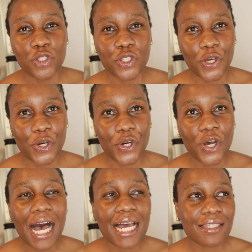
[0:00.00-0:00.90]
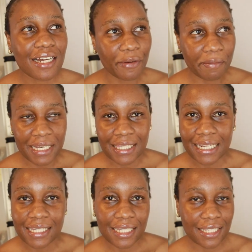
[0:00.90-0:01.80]
So I start with my
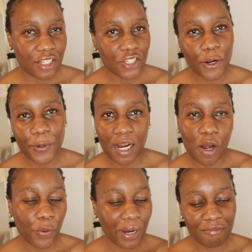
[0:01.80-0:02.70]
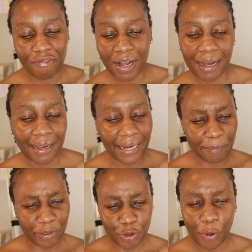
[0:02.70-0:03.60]
cellulosic toner. Oh, I'm fine.
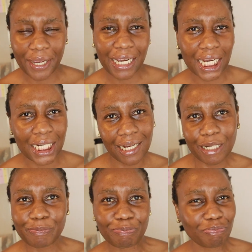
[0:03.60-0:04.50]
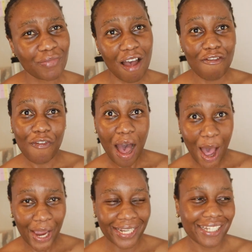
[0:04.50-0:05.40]
I'm enjoying it. I'm
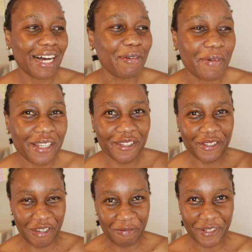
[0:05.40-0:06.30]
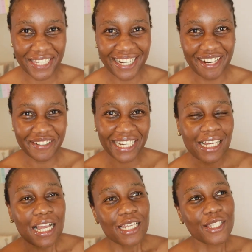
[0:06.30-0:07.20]
about to do a musakaula.
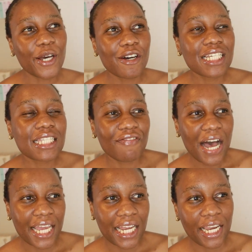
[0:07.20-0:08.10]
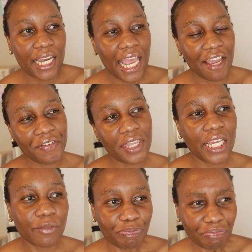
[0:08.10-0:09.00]
So it's fine and
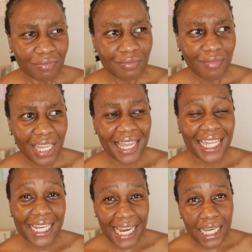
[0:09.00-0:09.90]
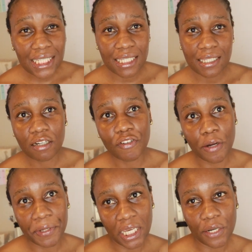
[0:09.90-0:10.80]
everything. And then next, instead of
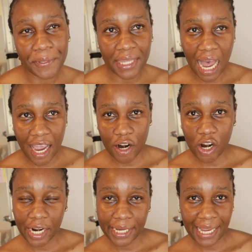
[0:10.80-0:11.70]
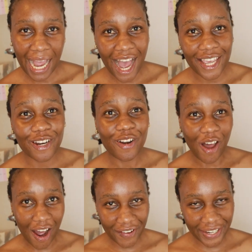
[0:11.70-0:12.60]
going in with the
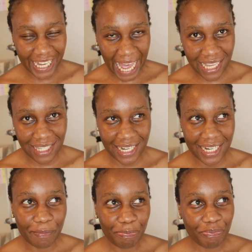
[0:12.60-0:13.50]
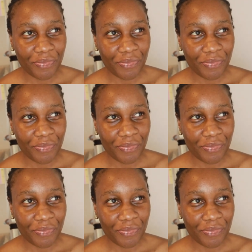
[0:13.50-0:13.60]
hyaluronic acid,